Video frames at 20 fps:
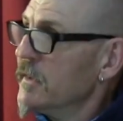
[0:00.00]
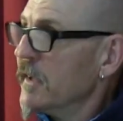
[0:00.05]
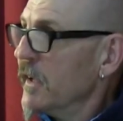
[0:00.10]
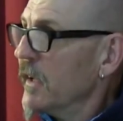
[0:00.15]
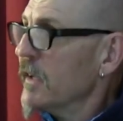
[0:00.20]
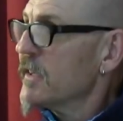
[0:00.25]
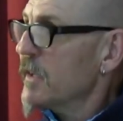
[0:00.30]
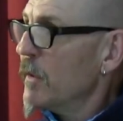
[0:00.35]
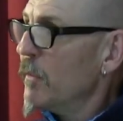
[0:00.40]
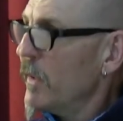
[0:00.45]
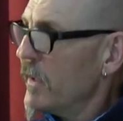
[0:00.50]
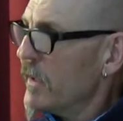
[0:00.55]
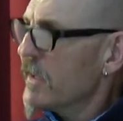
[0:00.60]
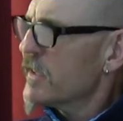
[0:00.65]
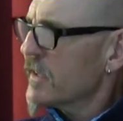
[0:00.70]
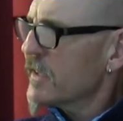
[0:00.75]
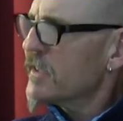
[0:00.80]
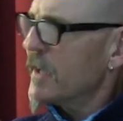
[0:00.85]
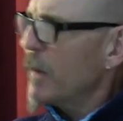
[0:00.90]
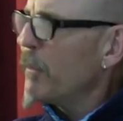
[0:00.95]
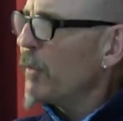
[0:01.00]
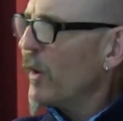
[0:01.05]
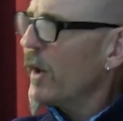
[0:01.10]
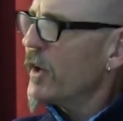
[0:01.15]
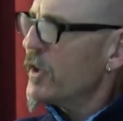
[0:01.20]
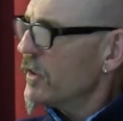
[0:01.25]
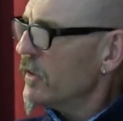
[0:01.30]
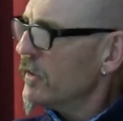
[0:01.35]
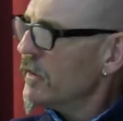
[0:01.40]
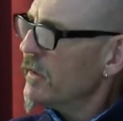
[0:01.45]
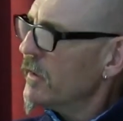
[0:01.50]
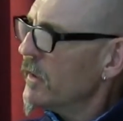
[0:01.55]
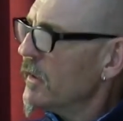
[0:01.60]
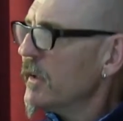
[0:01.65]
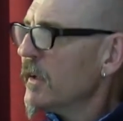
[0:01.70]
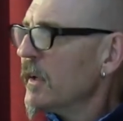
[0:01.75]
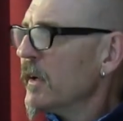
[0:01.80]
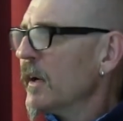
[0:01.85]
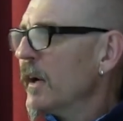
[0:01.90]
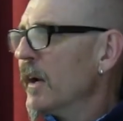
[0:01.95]
In some way, there's a separation.
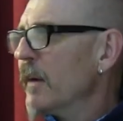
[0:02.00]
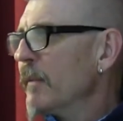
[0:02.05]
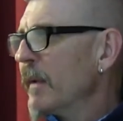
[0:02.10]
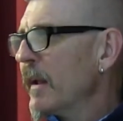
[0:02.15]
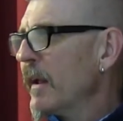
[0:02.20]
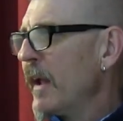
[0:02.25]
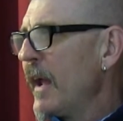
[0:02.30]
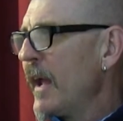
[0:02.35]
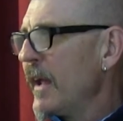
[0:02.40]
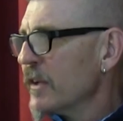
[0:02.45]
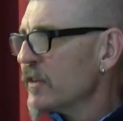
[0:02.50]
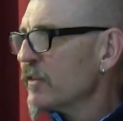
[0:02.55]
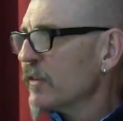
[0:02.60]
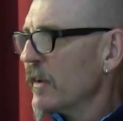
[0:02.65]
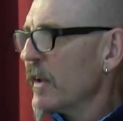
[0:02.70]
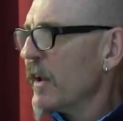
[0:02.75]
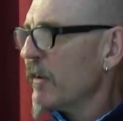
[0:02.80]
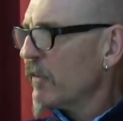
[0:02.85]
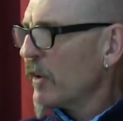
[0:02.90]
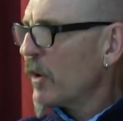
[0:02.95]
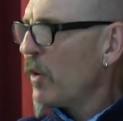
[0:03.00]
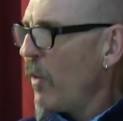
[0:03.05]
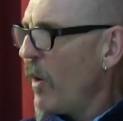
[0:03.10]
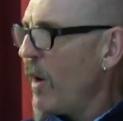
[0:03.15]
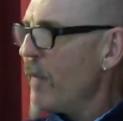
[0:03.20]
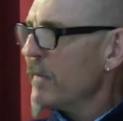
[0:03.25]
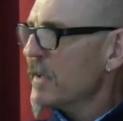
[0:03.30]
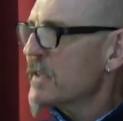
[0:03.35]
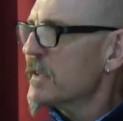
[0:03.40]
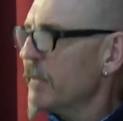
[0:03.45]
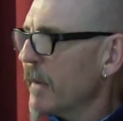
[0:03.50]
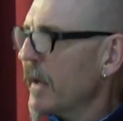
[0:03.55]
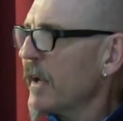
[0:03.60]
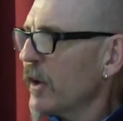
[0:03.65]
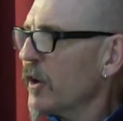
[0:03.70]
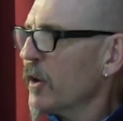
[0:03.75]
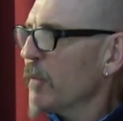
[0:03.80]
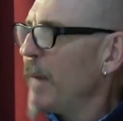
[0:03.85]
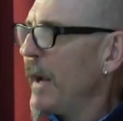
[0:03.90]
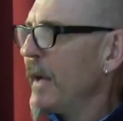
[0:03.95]
It has the requirements to make
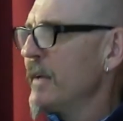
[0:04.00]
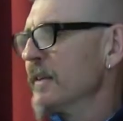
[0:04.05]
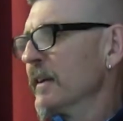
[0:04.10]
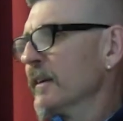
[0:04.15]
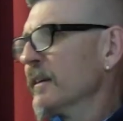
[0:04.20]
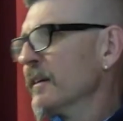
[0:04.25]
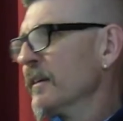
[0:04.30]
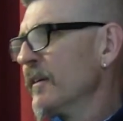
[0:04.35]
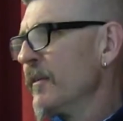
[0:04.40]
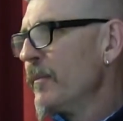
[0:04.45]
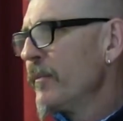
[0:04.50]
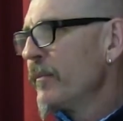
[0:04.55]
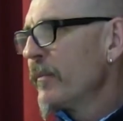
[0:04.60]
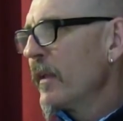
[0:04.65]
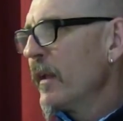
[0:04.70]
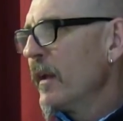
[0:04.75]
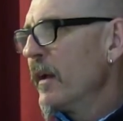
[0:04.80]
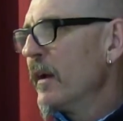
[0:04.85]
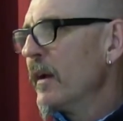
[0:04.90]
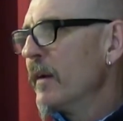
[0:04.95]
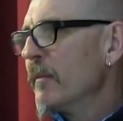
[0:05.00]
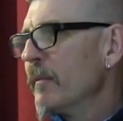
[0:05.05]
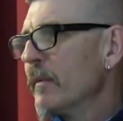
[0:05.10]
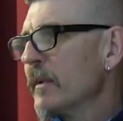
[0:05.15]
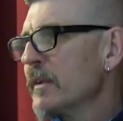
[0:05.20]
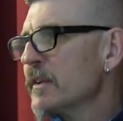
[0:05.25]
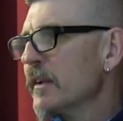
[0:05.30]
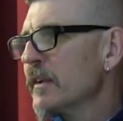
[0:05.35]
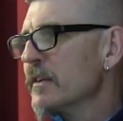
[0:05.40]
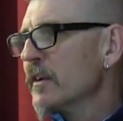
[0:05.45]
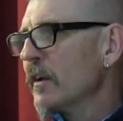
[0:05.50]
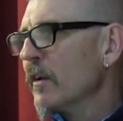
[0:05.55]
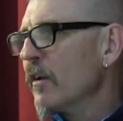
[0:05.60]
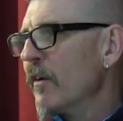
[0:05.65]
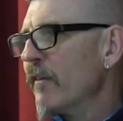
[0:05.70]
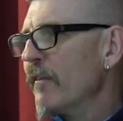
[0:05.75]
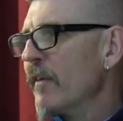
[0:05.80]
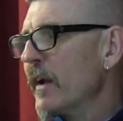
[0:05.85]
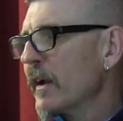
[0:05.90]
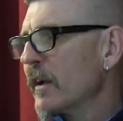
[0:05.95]
a good painting. And so there's a
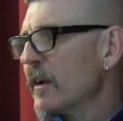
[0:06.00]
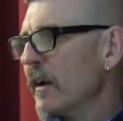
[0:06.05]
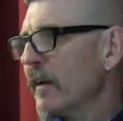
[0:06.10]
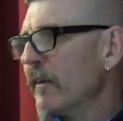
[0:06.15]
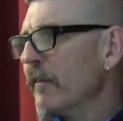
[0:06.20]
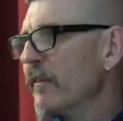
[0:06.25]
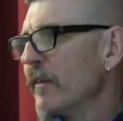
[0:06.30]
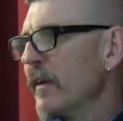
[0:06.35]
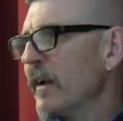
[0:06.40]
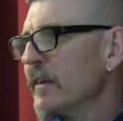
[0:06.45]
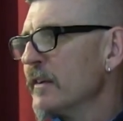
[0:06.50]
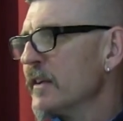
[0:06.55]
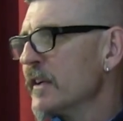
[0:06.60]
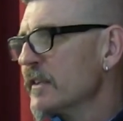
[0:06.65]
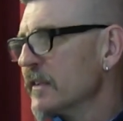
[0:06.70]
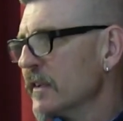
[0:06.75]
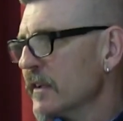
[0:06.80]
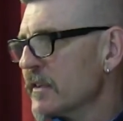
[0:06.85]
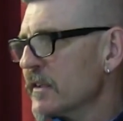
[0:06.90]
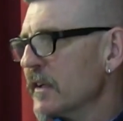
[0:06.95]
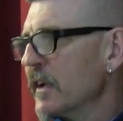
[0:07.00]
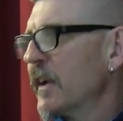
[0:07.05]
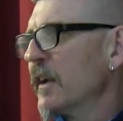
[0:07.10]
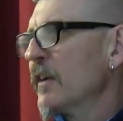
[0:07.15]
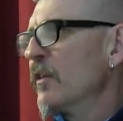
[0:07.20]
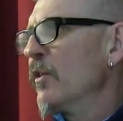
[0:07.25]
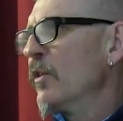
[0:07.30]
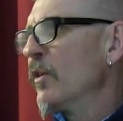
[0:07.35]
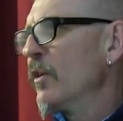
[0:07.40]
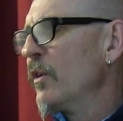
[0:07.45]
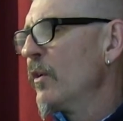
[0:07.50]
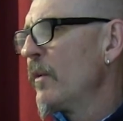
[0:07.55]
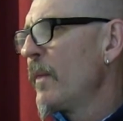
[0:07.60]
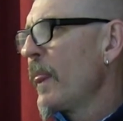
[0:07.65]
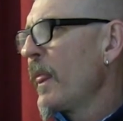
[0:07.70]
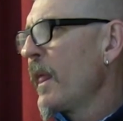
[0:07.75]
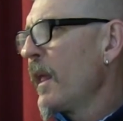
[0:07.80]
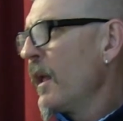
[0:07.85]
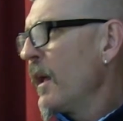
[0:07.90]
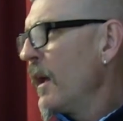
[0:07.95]
lot of that kind of distancing or
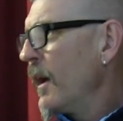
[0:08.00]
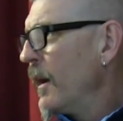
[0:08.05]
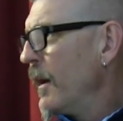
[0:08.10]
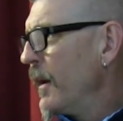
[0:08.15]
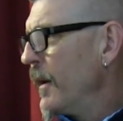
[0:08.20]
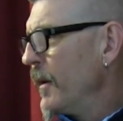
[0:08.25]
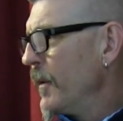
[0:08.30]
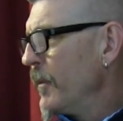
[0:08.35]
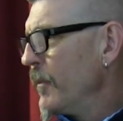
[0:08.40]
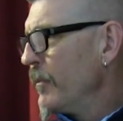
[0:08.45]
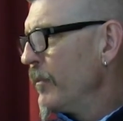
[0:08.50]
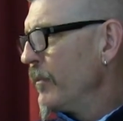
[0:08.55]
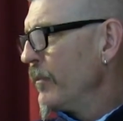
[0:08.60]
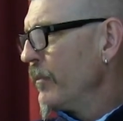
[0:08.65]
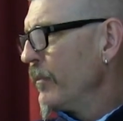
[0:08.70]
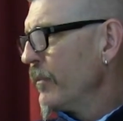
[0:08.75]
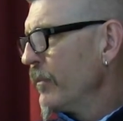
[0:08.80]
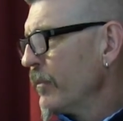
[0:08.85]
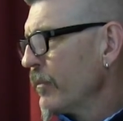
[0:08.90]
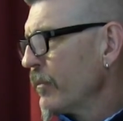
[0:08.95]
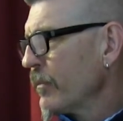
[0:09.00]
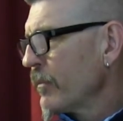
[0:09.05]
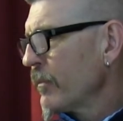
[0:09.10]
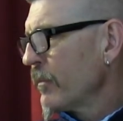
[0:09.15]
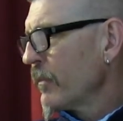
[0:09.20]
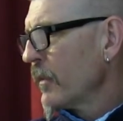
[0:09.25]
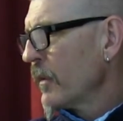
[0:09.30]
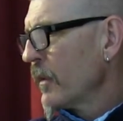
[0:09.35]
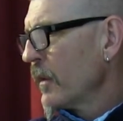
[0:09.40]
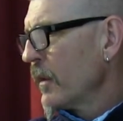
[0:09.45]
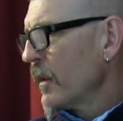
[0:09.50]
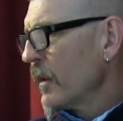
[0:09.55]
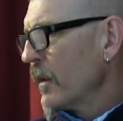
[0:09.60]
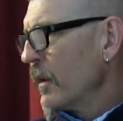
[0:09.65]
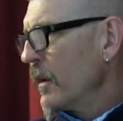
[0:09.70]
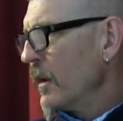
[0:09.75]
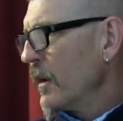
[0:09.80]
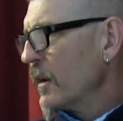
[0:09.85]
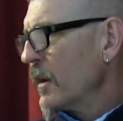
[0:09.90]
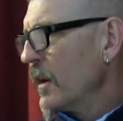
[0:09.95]

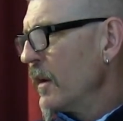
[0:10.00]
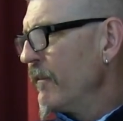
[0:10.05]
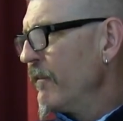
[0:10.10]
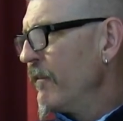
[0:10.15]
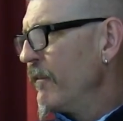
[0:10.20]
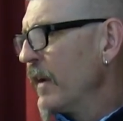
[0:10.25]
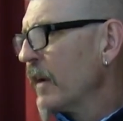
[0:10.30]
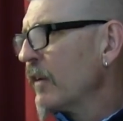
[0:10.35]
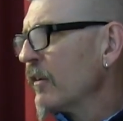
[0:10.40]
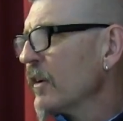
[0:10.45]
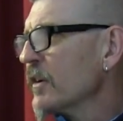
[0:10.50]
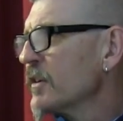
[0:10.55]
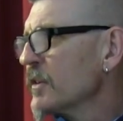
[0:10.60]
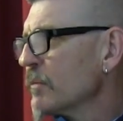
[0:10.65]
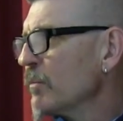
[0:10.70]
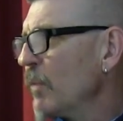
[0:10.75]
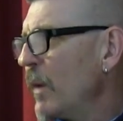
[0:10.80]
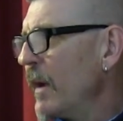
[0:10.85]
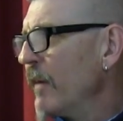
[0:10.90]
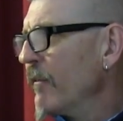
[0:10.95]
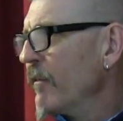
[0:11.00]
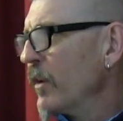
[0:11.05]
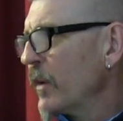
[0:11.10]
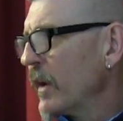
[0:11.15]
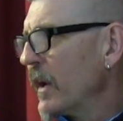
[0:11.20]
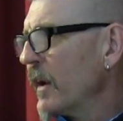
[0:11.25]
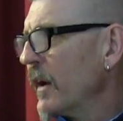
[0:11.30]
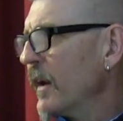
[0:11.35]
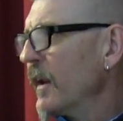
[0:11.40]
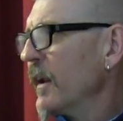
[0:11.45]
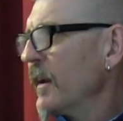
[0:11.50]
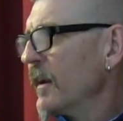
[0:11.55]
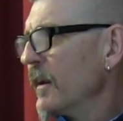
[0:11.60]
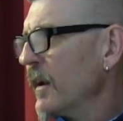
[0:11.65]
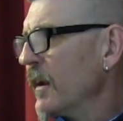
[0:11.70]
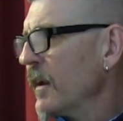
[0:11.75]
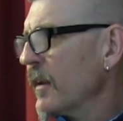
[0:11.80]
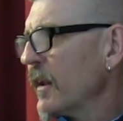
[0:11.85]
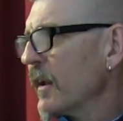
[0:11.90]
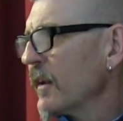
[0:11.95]
that kind of vigorous way of looking at it.
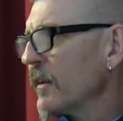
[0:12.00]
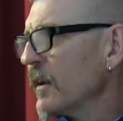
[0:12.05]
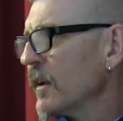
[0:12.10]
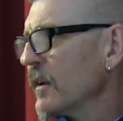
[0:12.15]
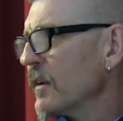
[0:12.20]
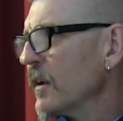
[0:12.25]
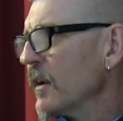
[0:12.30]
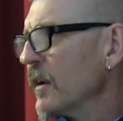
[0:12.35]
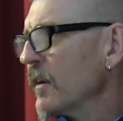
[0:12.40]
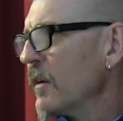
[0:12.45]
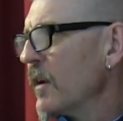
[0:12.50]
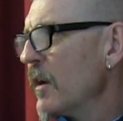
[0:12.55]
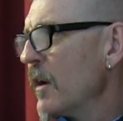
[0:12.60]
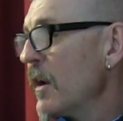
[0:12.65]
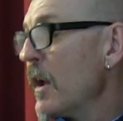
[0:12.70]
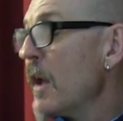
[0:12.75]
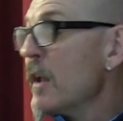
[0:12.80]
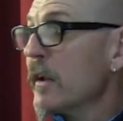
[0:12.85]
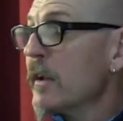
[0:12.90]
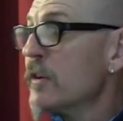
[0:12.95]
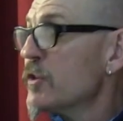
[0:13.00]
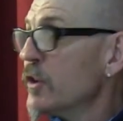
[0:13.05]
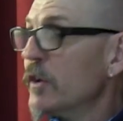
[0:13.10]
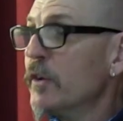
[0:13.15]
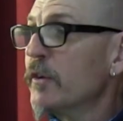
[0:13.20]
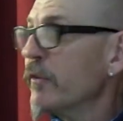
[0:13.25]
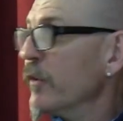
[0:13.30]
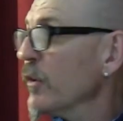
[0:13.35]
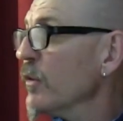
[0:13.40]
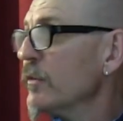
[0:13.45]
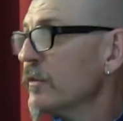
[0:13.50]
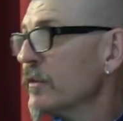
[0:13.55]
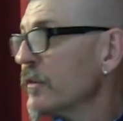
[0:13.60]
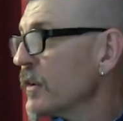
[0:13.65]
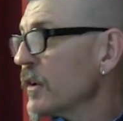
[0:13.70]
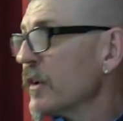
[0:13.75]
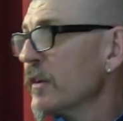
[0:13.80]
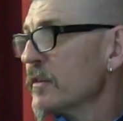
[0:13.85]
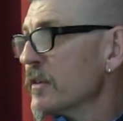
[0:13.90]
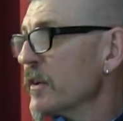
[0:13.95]
I think that is useful
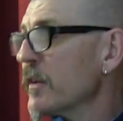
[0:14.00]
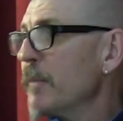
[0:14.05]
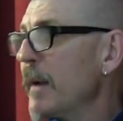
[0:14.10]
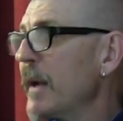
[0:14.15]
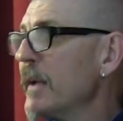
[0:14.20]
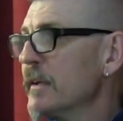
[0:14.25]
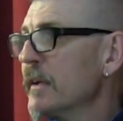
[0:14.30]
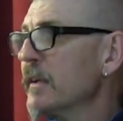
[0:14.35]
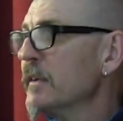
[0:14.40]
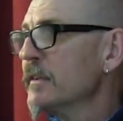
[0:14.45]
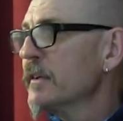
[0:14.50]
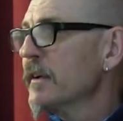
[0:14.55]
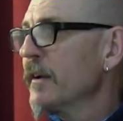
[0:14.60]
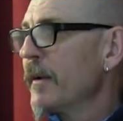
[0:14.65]
to the paintings.